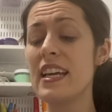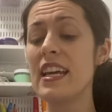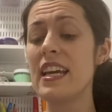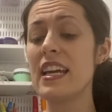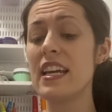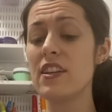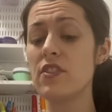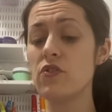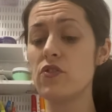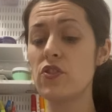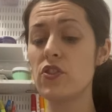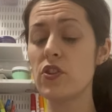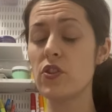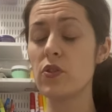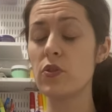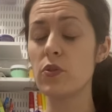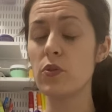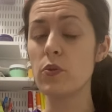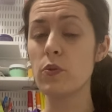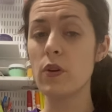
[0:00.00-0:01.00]

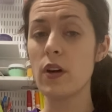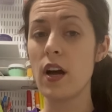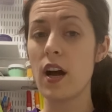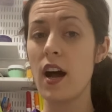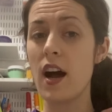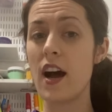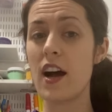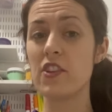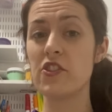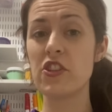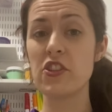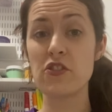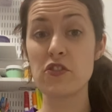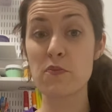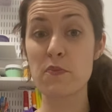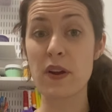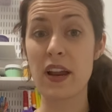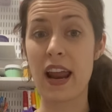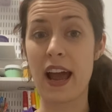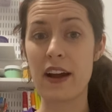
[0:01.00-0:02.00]
into a
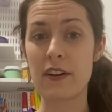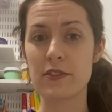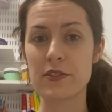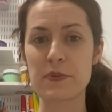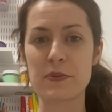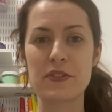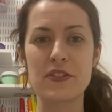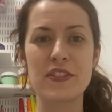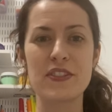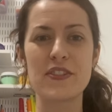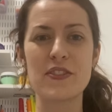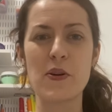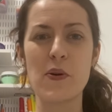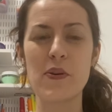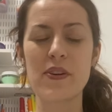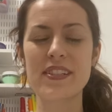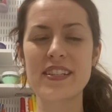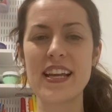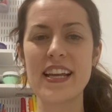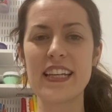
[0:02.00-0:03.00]
gingerbread house, which is so
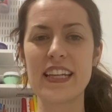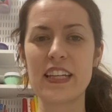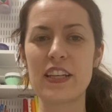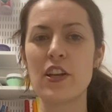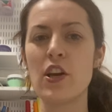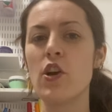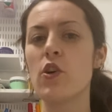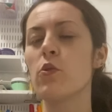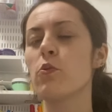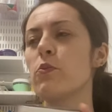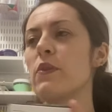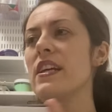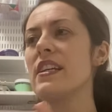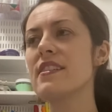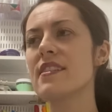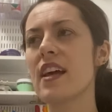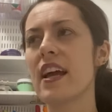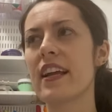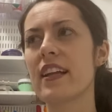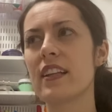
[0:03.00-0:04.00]
exciting.
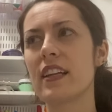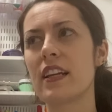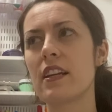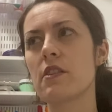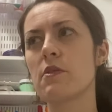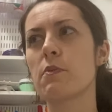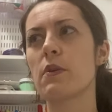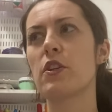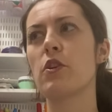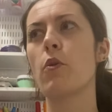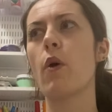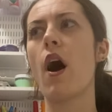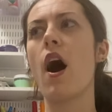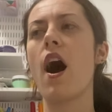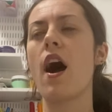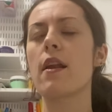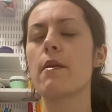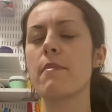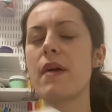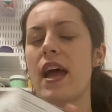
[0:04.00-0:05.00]
Recycling is when you
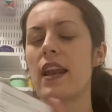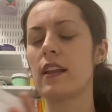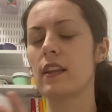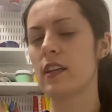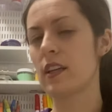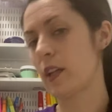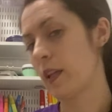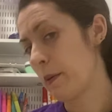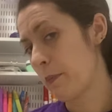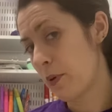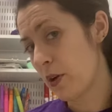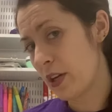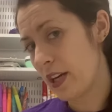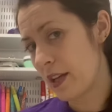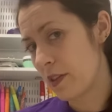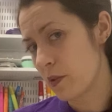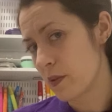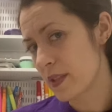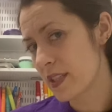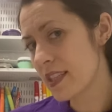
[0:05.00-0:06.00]
automatically put it
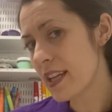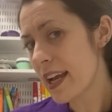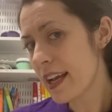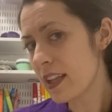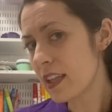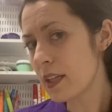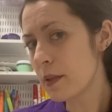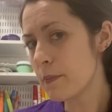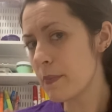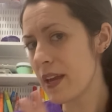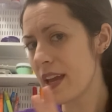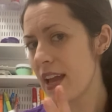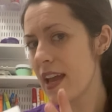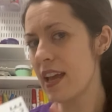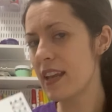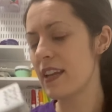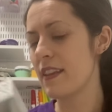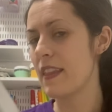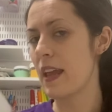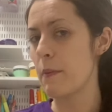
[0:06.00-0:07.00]
in the recycling
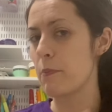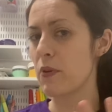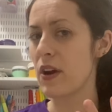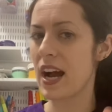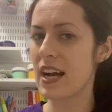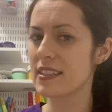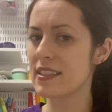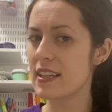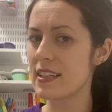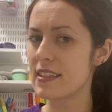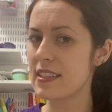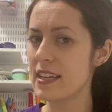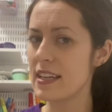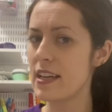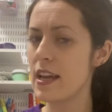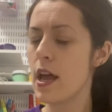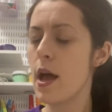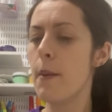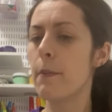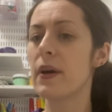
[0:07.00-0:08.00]
bin and they process it,
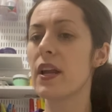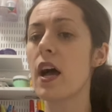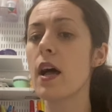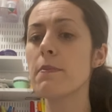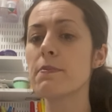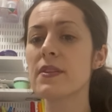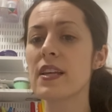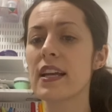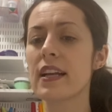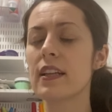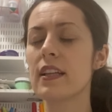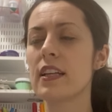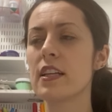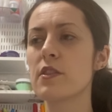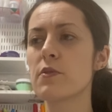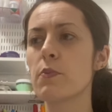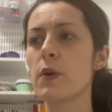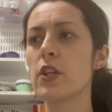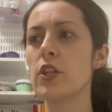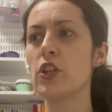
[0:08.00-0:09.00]
but upcycling
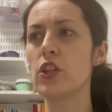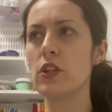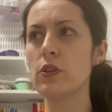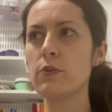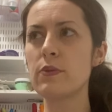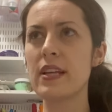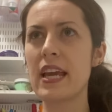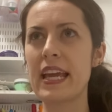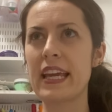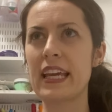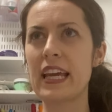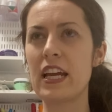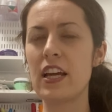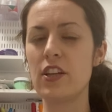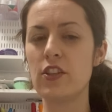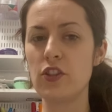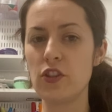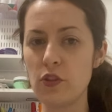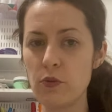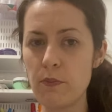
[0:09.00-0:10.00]
is when you take it
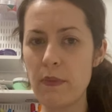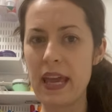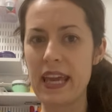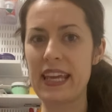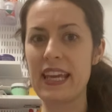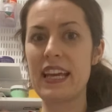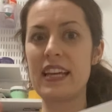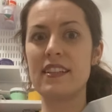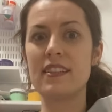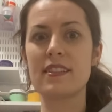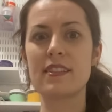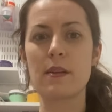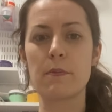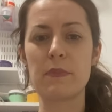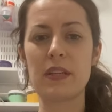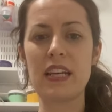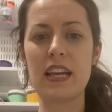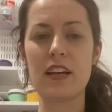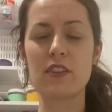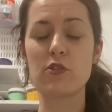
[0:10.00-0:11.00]
and you make it into
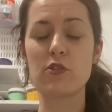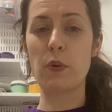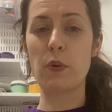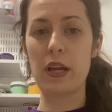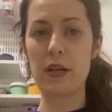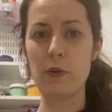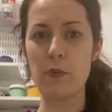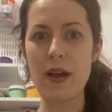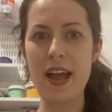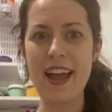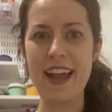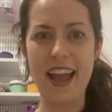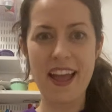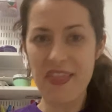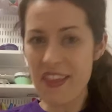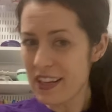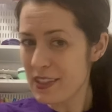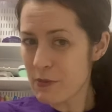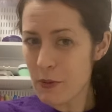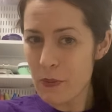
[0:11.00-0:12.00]
something else away, and
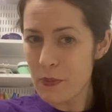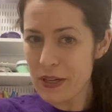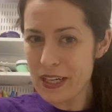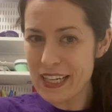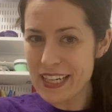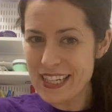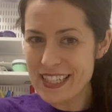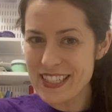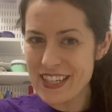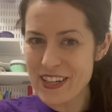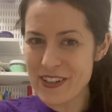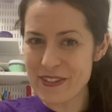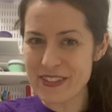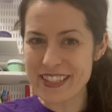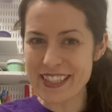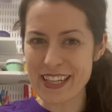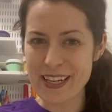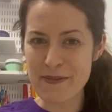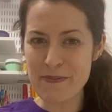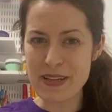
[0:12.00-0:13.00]
that's what we're gonna do. It's
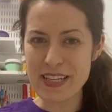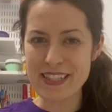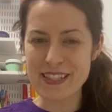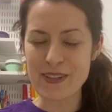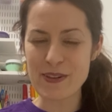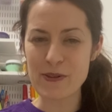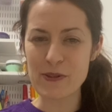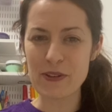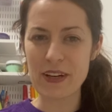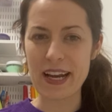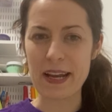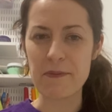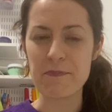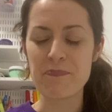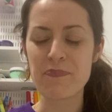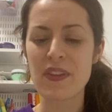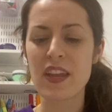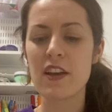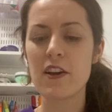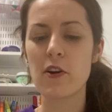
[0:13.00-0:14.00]
gonna be so great.
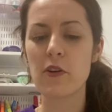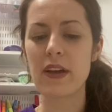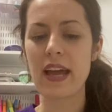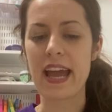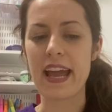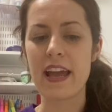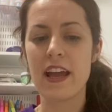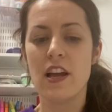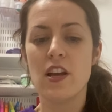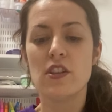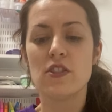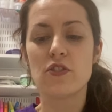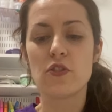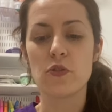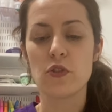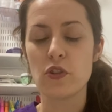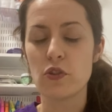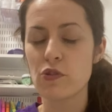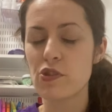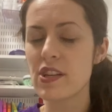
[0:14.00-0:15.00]
Okay, so
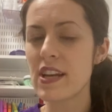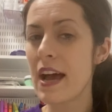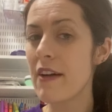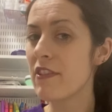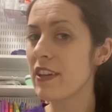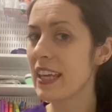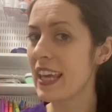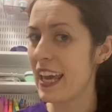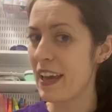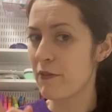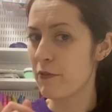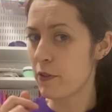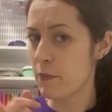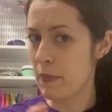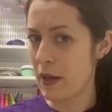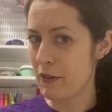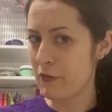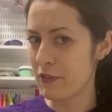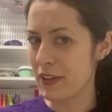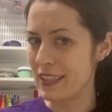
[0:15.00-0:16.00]
you should have a kit from
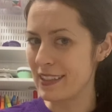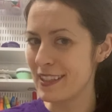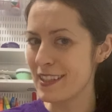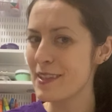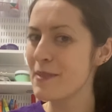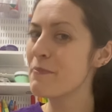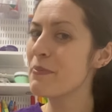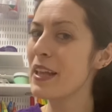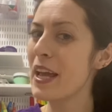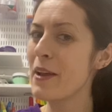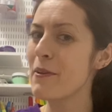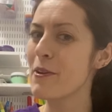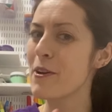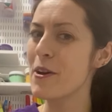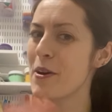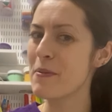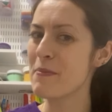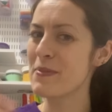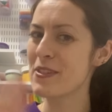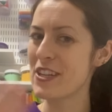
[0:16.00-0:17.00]
my friends at the
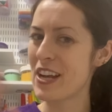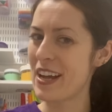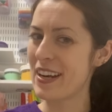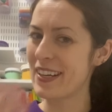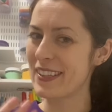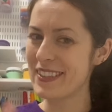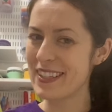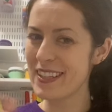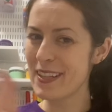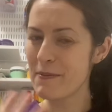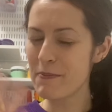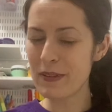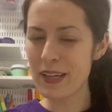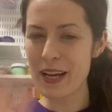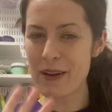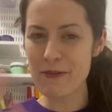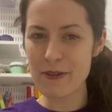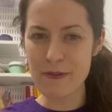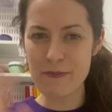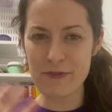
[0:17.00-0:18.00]
Playroom. Shout out to the
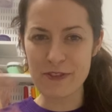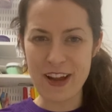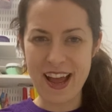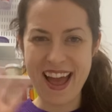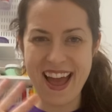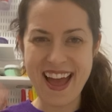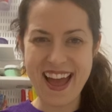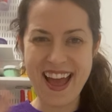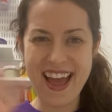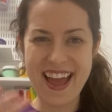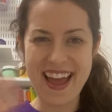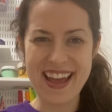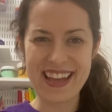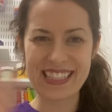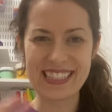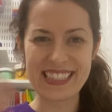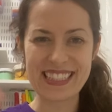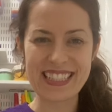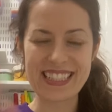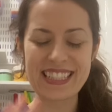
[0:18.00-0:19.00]
Playroom
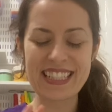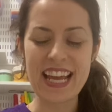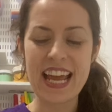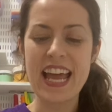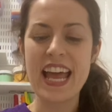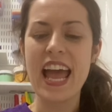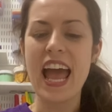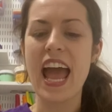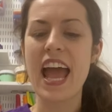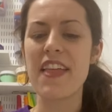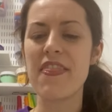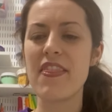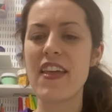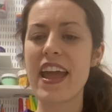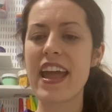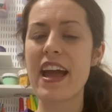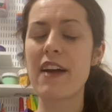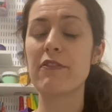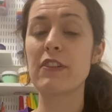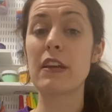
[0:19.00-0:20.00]
friends. And
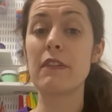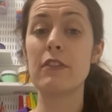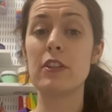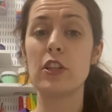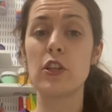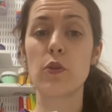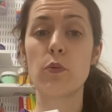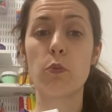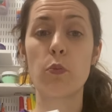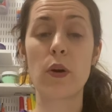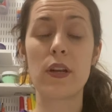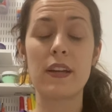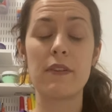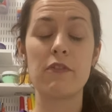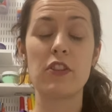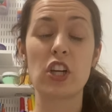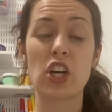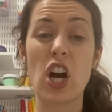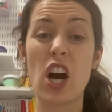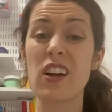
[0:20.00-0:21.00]
they have given you one of
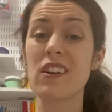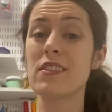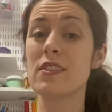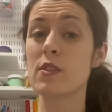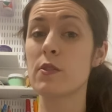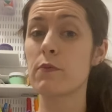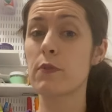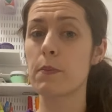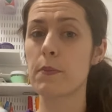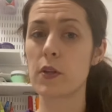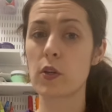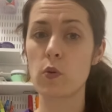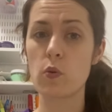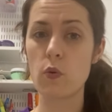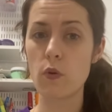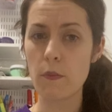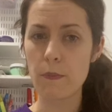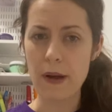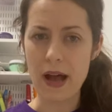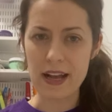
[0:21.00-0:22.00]
the cartons from the
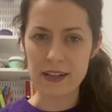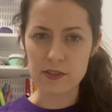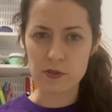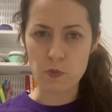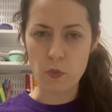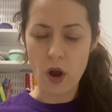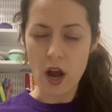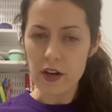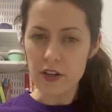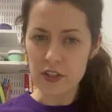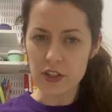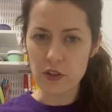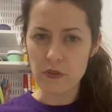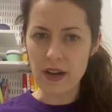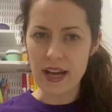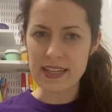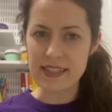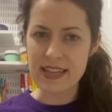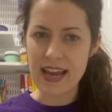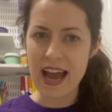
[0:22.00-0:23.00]
Cool Box water you
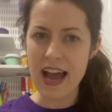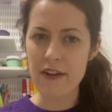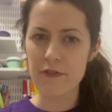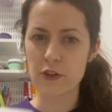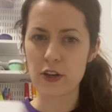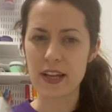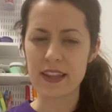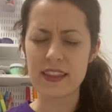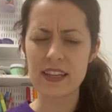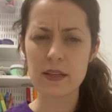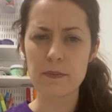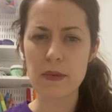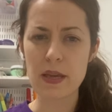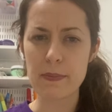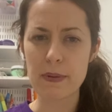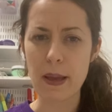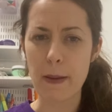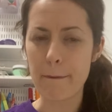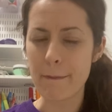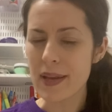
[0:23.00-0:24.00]
guys have, or I think
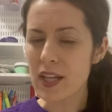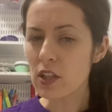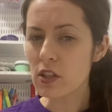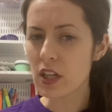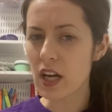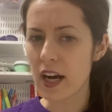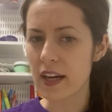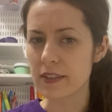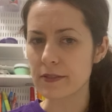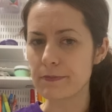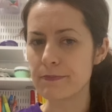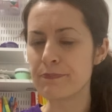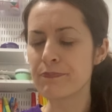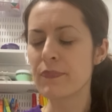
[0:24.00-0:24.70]
maybe a milk carton,